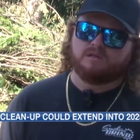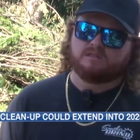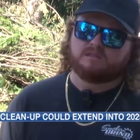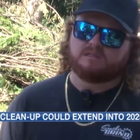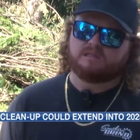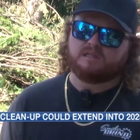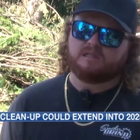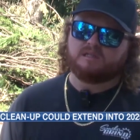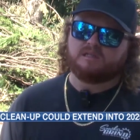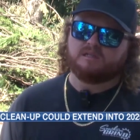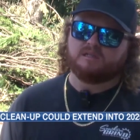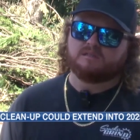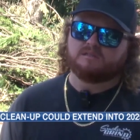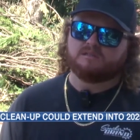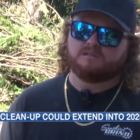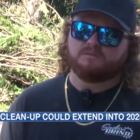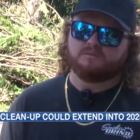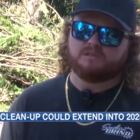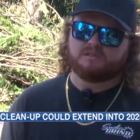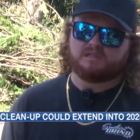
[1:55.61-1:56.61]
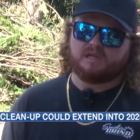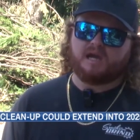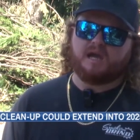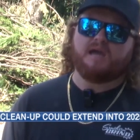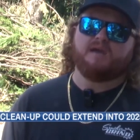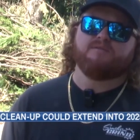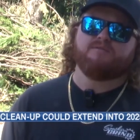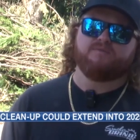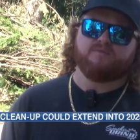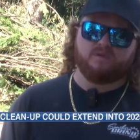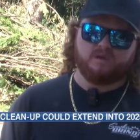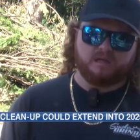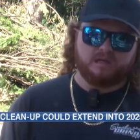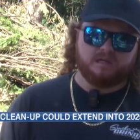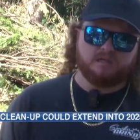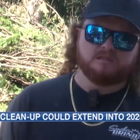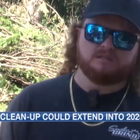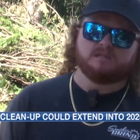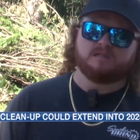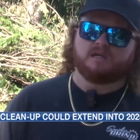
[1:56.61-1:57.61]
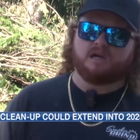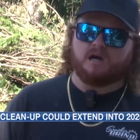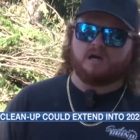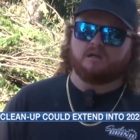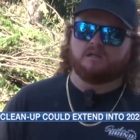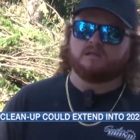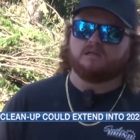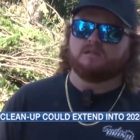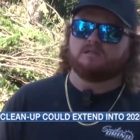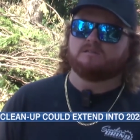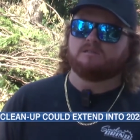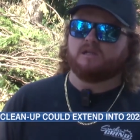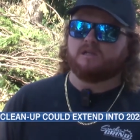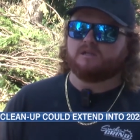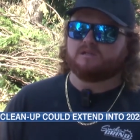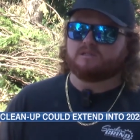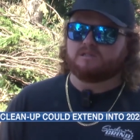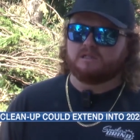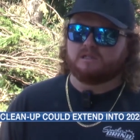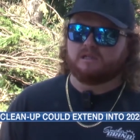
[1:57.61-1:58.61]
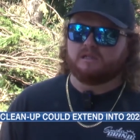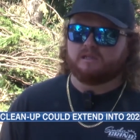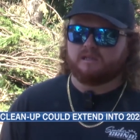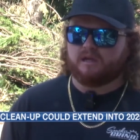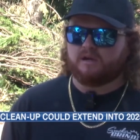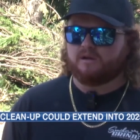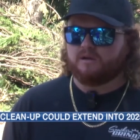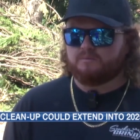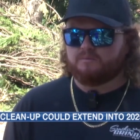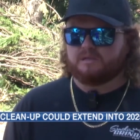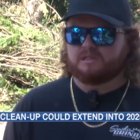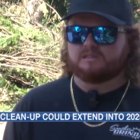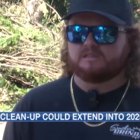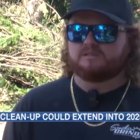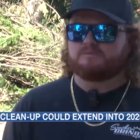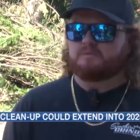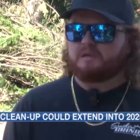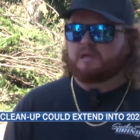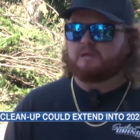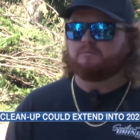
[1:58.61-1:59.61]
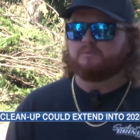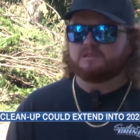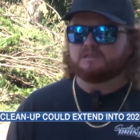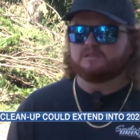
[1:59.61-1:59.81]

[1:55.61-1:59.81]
seen this, and which I have friends and colleagues that are still that are in business, been in